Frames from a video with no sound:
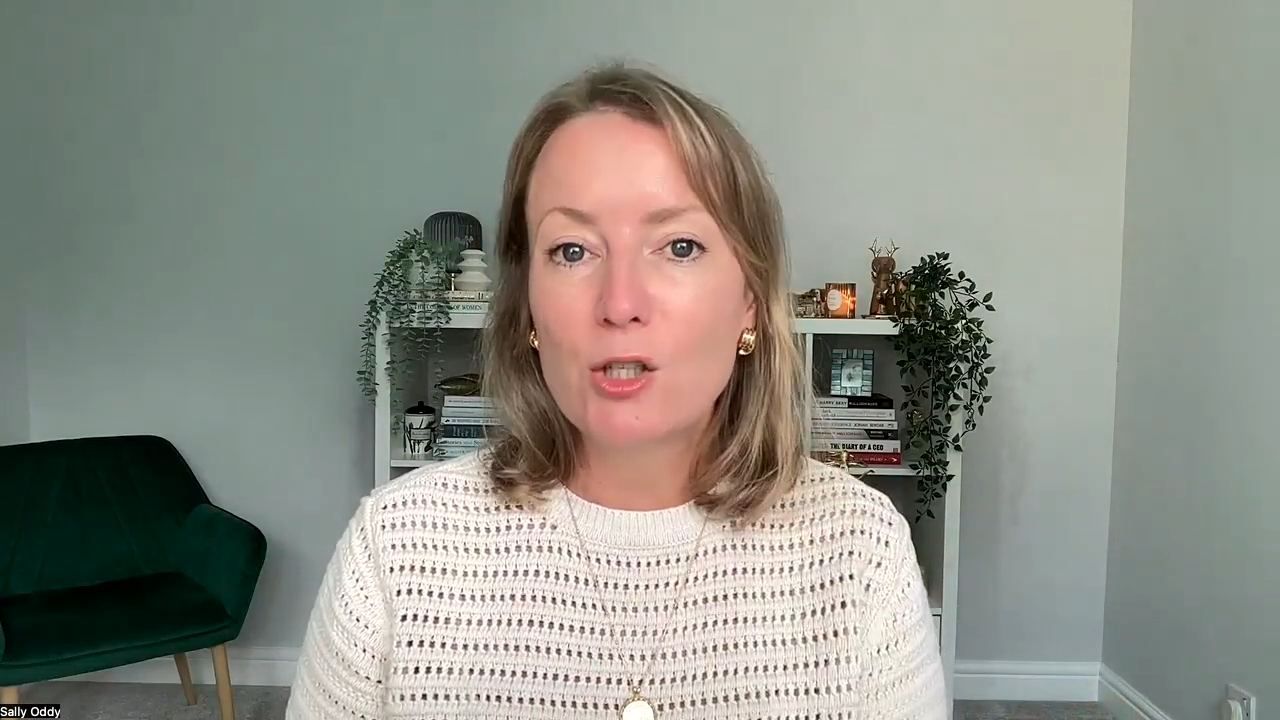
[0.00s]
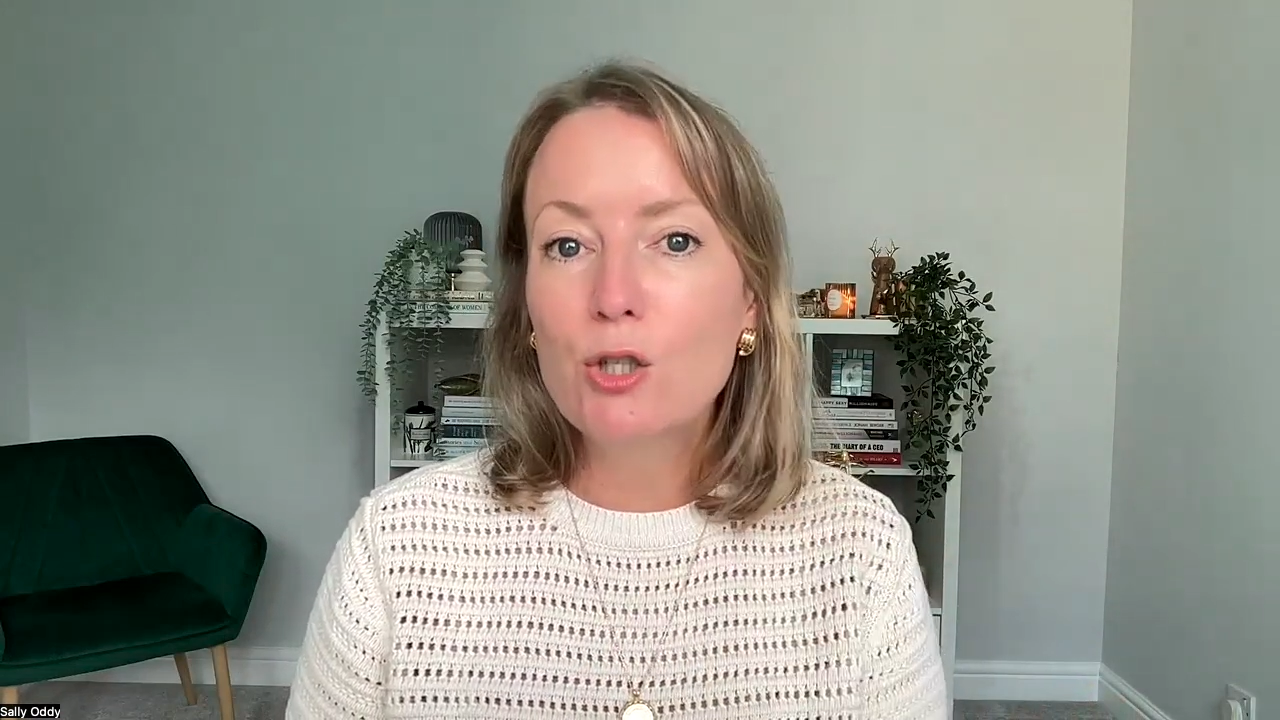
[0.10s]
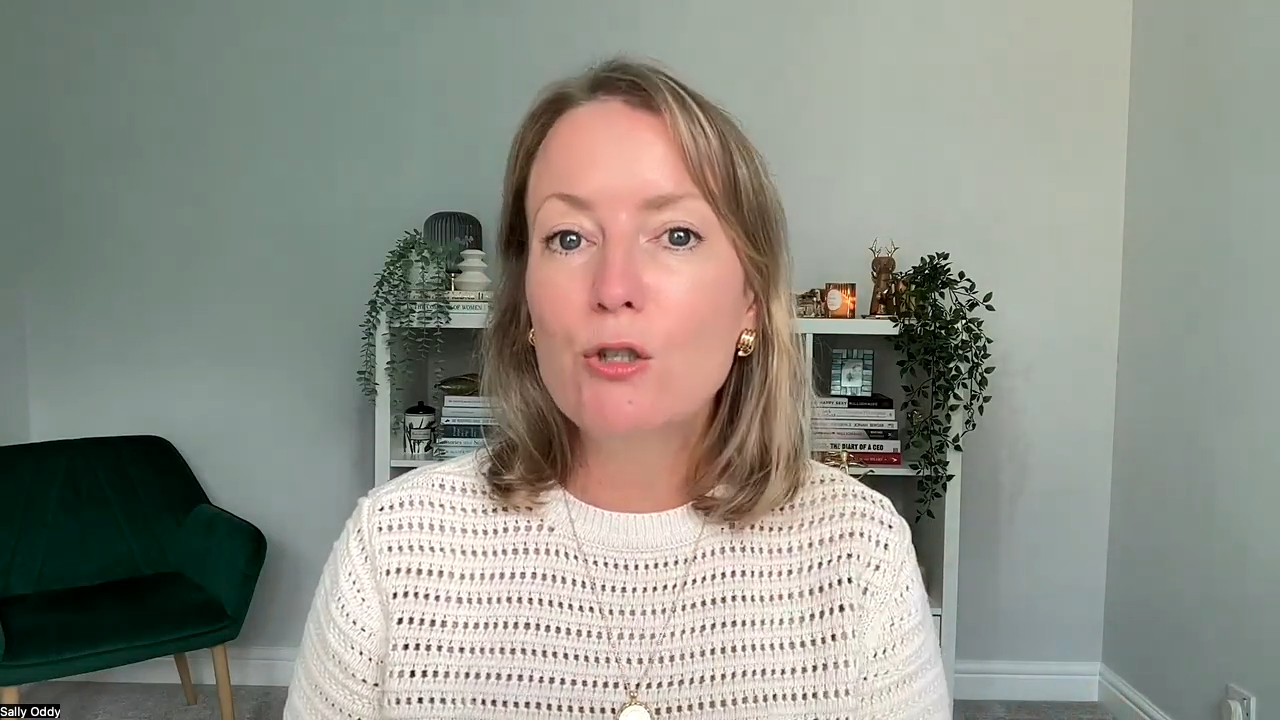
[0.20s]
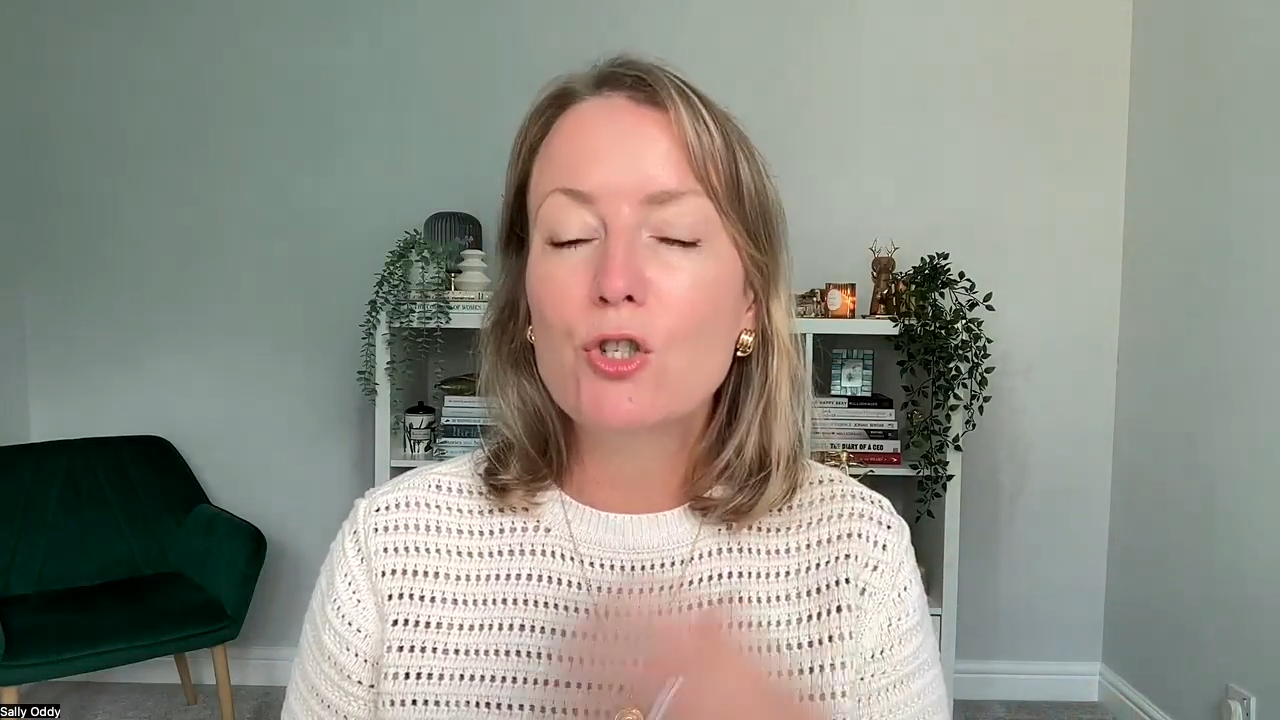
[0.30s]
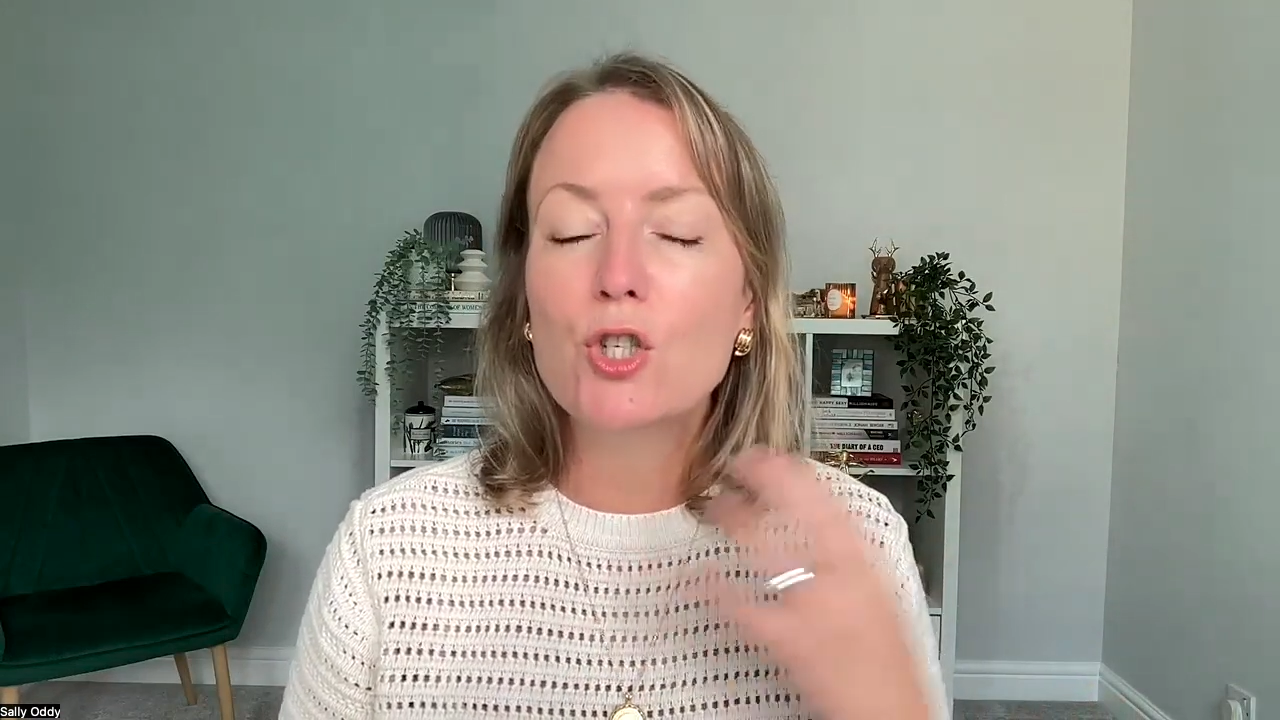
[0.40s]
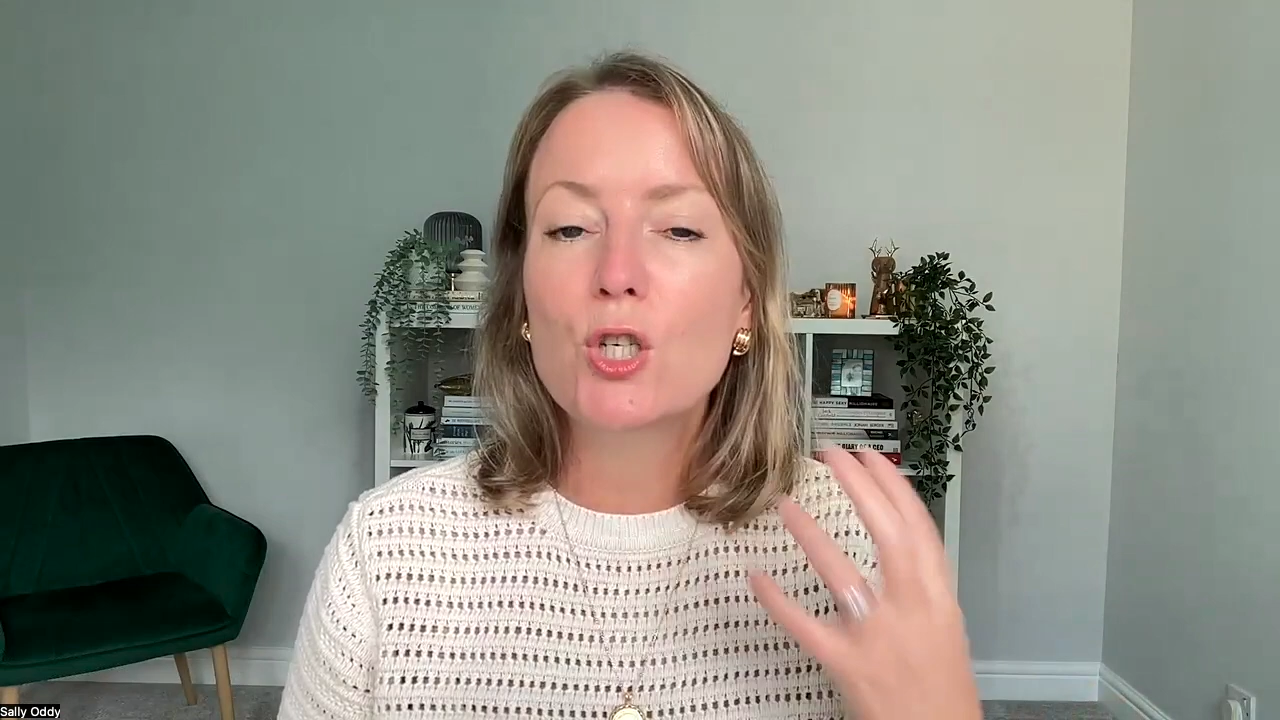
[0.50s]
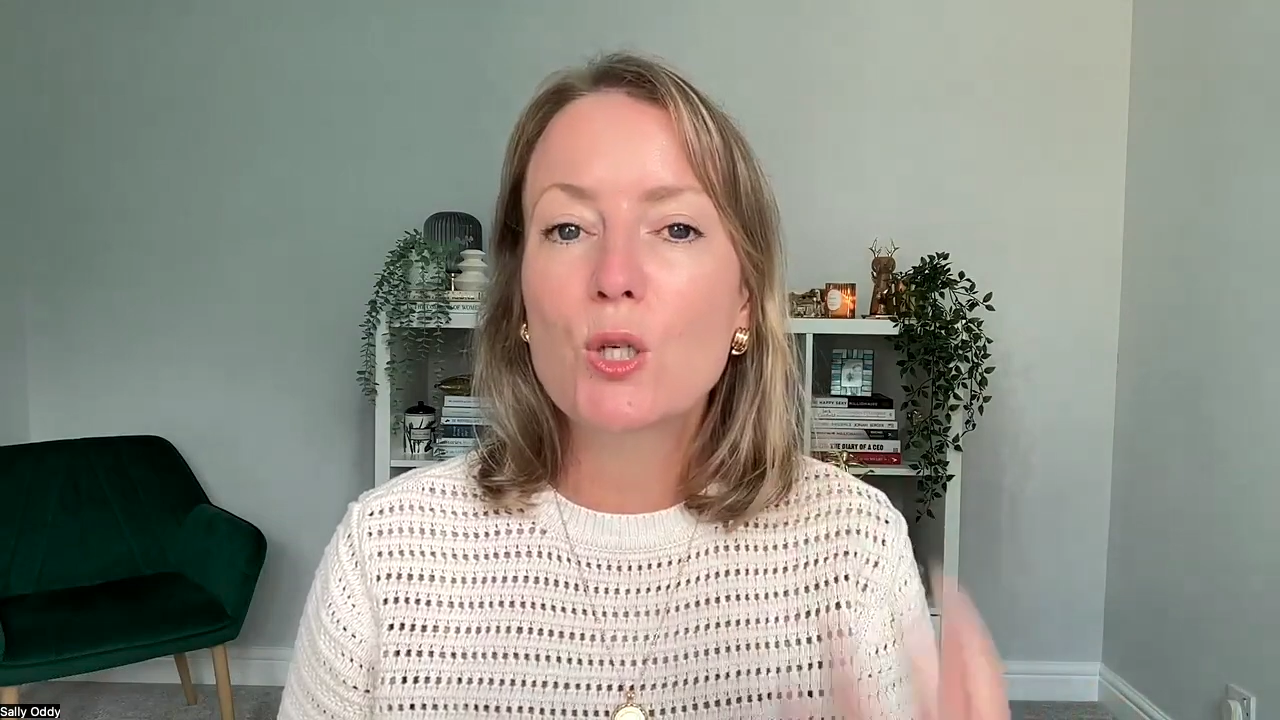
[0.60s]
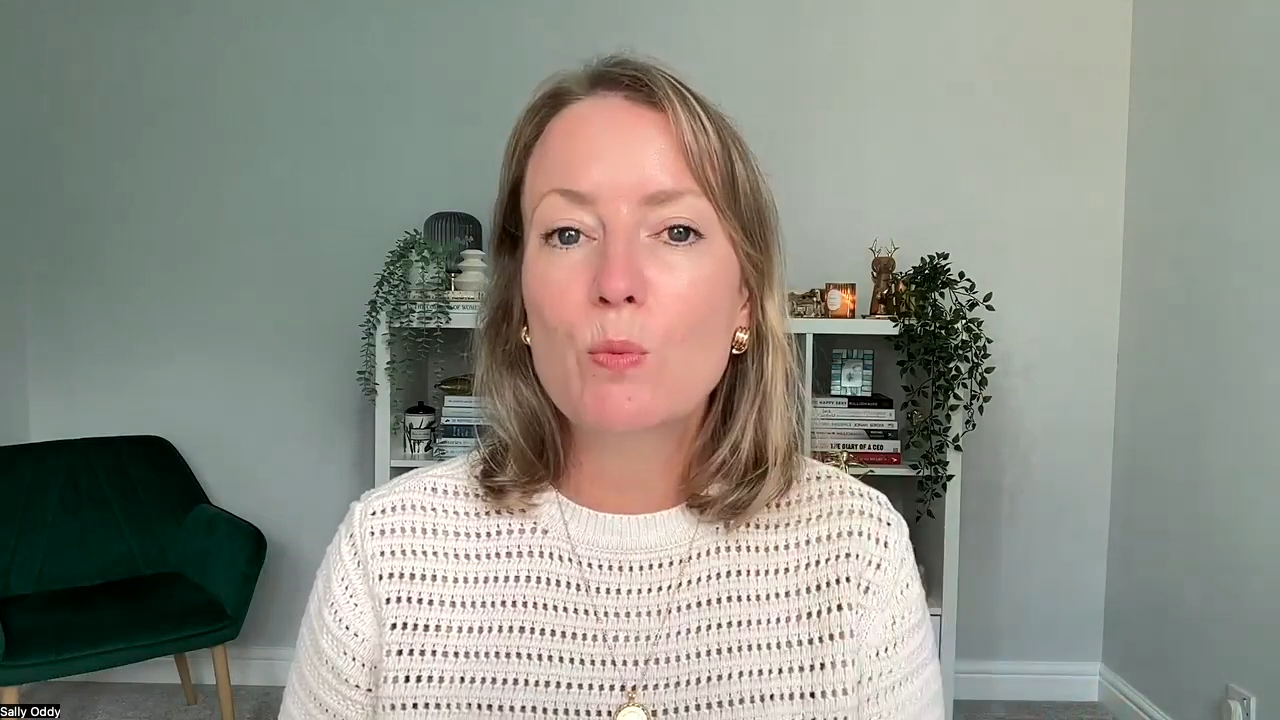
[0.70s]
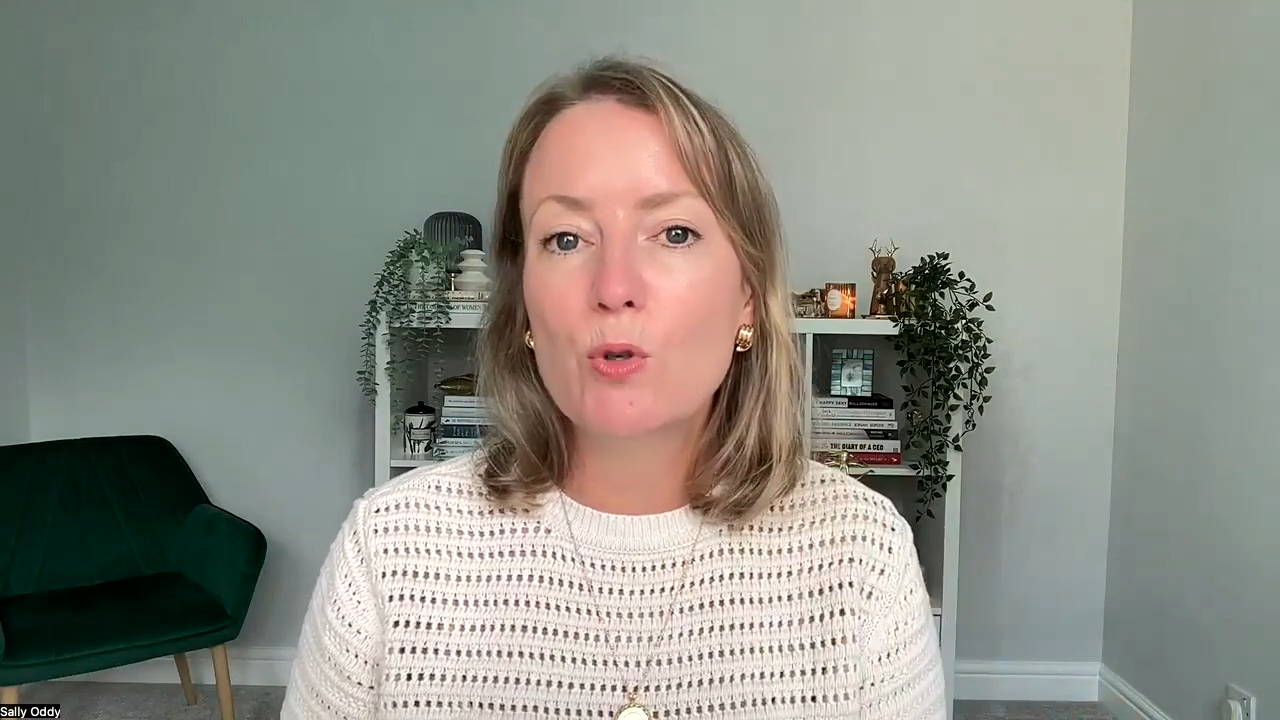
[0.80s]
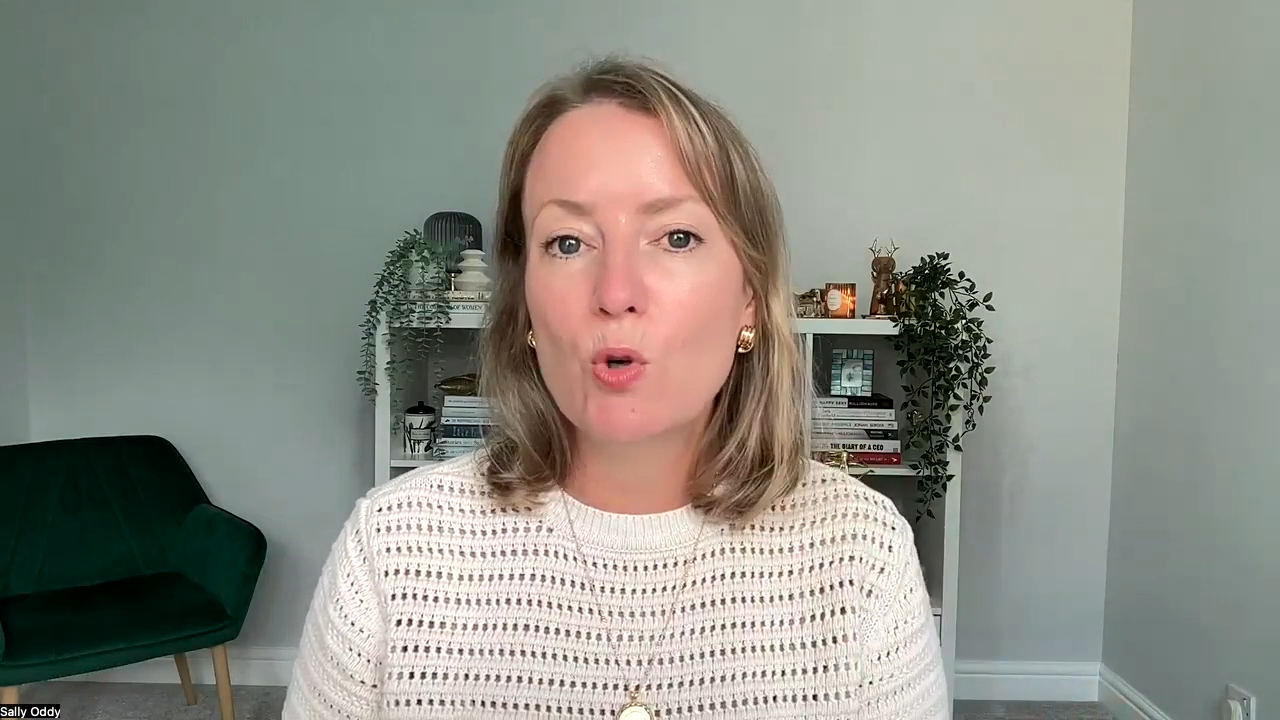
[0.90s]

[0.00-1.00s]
YouTube,